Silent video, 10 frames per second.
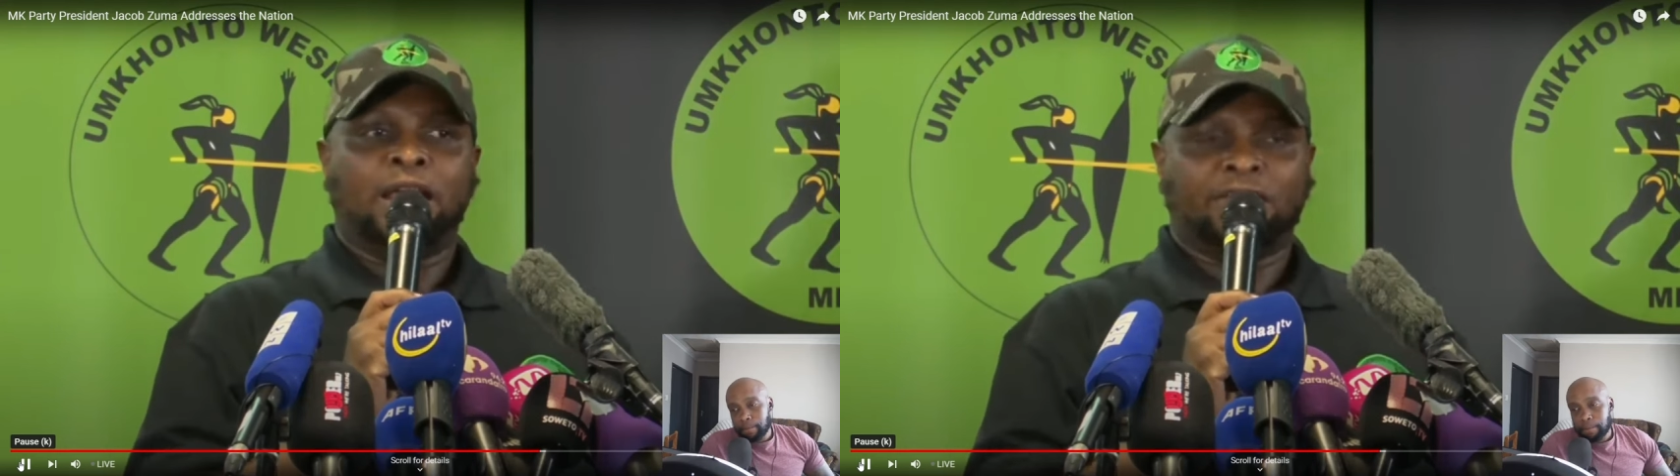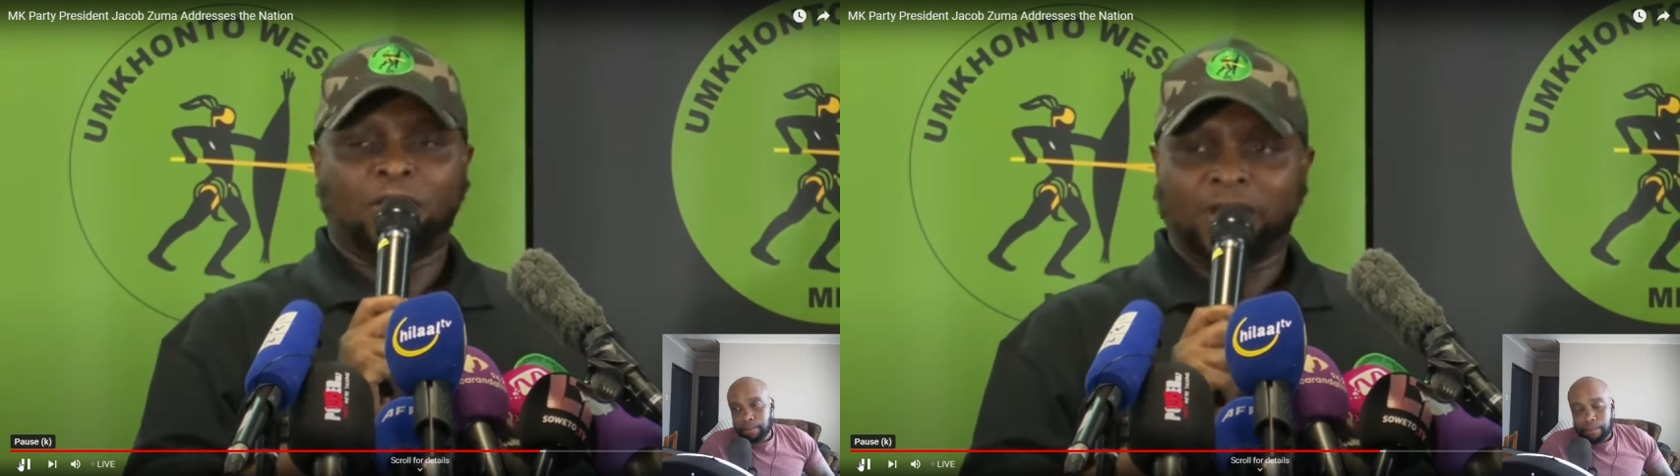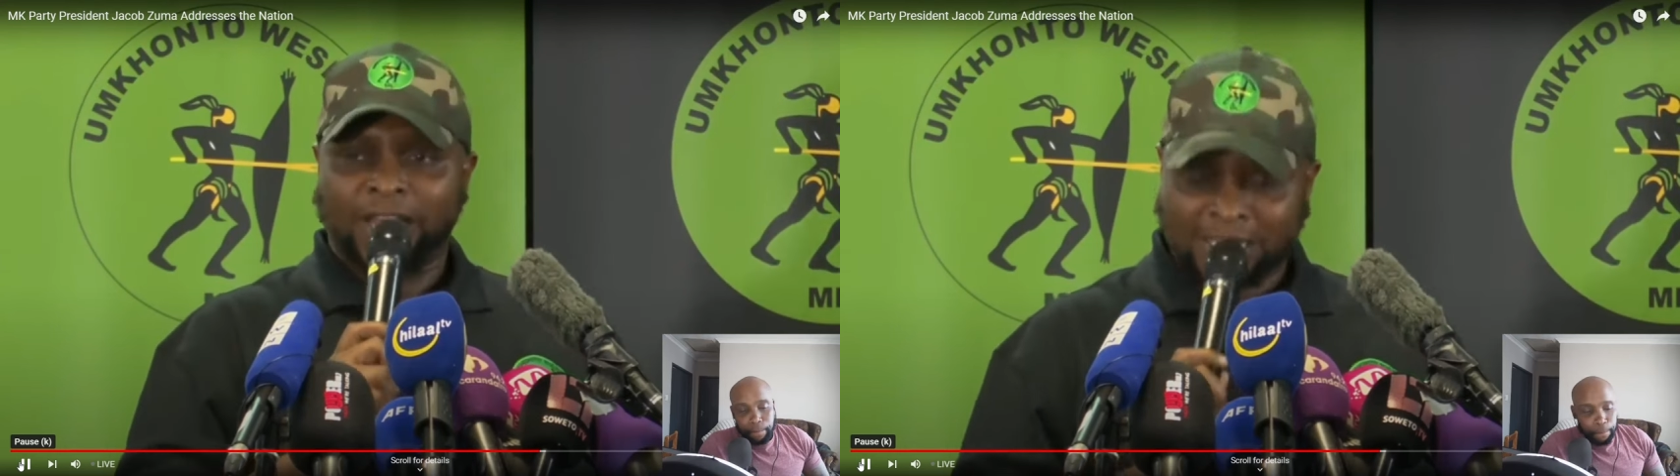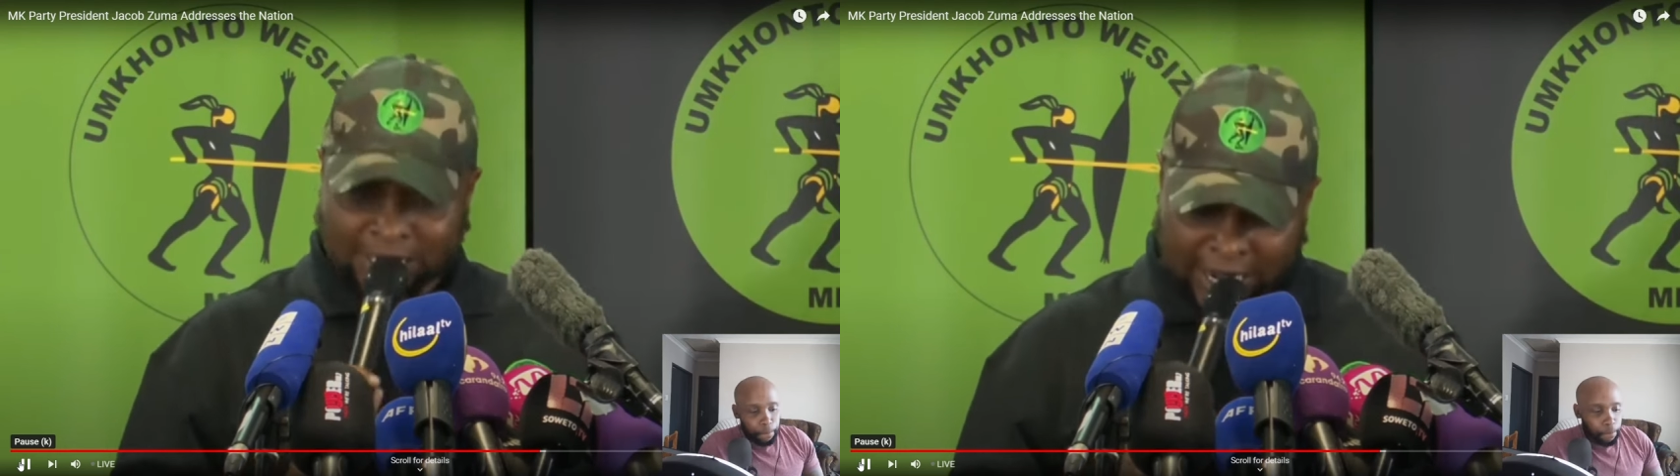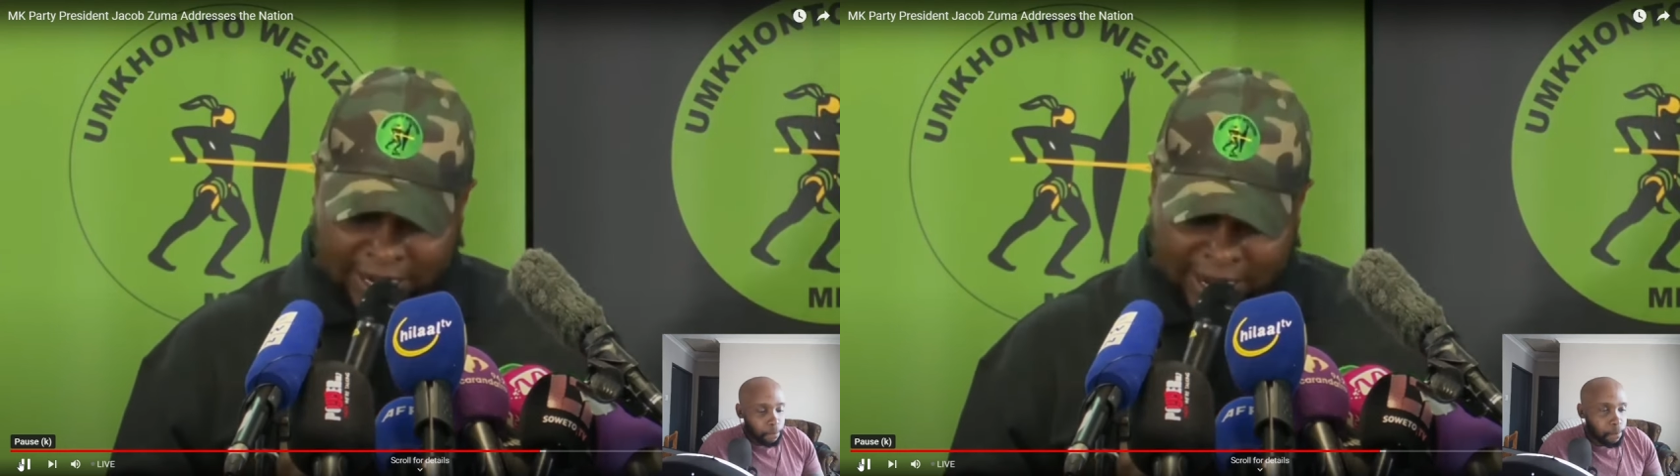foundational